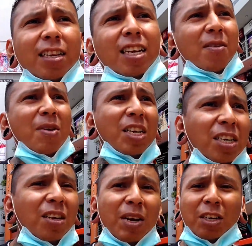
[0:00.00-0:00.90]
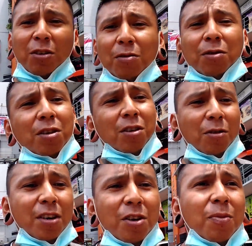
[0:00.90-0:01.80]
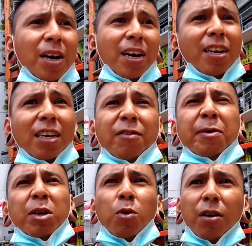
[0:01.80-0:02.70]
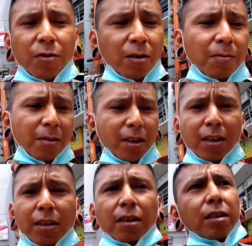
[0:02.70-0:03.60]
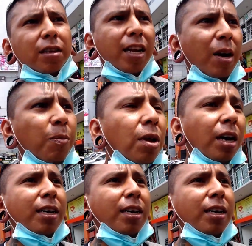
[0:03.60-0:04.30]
like I mentioned, the metro's nearby. Like I'm going to walk from that block